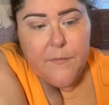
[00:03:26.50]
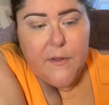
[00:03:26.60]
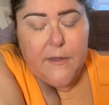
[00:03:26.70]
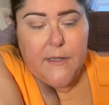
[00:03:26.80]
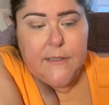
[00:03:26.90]

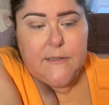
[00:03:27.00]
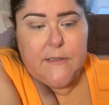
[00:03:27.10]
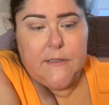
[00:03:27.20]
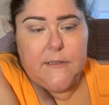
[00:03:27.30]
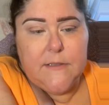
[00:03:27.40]
And that's
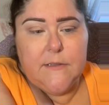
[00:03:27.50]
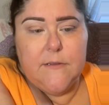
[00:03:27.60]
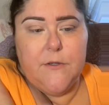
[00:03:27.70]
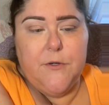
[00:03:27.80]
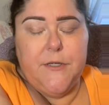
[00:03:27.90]
this
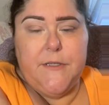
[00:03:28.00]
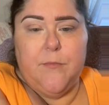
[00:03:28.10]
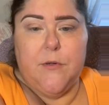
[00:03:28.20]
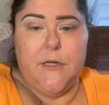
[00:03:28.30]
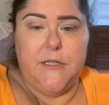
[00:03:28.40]
crease
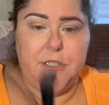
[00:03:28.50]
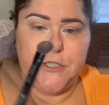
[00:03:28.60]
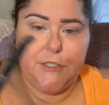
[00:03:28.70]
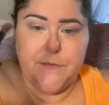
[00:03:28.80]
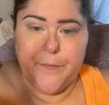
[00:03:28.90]

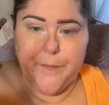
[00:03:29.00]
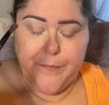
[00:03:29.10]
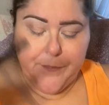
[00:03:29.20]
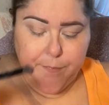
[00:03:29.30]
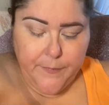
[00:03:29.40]
brush.
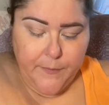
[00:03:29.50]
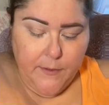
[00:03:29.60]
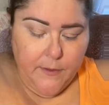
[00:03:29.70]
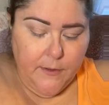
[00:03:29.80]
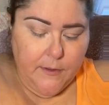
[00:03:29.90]

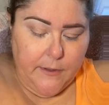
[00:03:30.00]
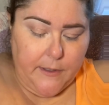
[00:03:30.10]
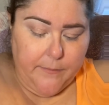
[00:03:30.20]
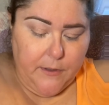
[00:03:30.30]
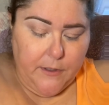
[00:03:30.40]

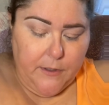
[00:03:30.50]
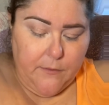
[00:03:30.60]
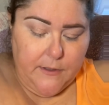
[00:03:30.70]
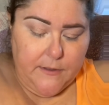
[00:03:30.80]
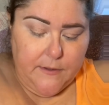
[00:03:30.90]
And I'm going to
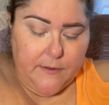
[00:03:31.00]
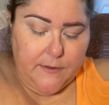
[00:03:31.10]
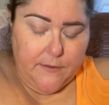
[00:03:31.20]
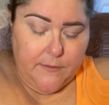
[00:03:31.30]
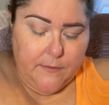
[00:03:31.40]
go into
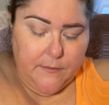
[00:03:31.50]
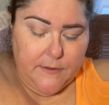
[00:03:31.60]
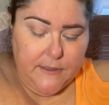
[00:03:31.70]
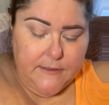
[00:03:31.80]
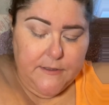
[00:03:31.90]
the
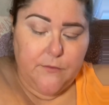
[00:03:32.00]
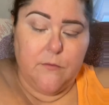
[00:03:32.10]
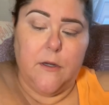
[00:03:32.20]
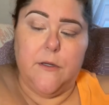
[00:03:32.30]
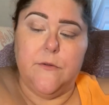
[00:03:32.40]
Dusty
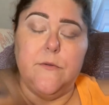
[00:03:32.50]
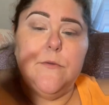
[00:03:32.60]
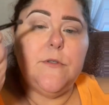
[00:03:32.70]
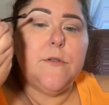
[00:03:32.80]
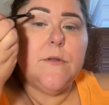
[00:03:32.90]

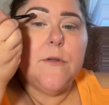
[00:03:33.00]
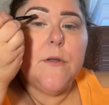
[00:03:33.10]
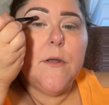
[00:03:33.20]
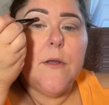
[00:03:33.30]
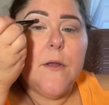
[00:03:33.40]
Rose,
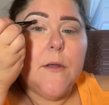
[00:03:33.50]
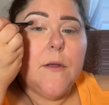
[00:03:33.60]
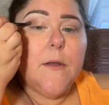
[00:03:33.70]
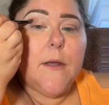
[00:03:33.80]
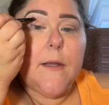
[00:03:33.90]

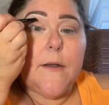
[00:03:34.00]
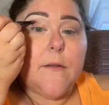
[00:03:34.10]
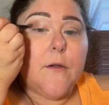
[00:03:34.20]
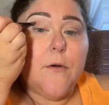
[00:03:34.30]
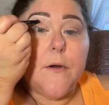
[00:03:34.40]
into
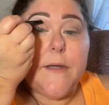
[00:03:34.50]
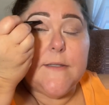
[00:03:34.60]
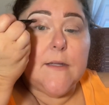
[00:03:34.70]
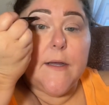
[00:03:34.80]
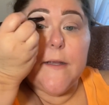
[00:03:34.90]
the
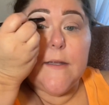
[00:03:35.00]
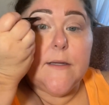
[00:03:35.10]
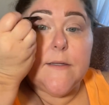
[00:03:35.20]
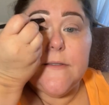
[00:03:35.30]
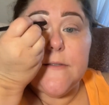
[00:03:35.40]
crease like
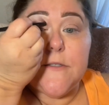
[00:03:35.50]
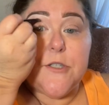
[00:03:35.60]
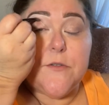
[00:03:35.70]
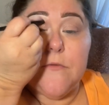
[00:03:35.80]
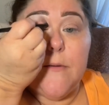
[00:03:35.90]
this, and
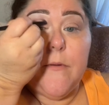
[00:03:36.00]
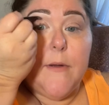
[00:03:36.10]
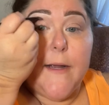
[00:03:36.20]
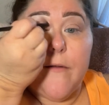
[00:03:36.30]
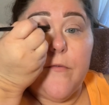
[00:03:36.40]
just rub it
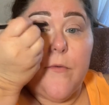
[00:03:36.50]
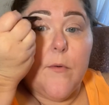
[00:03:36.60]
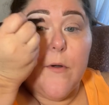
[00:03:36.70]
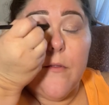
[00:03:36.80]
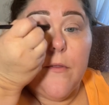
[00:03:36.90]
back and
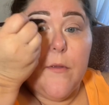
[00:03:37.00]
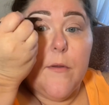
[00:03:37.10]
forth.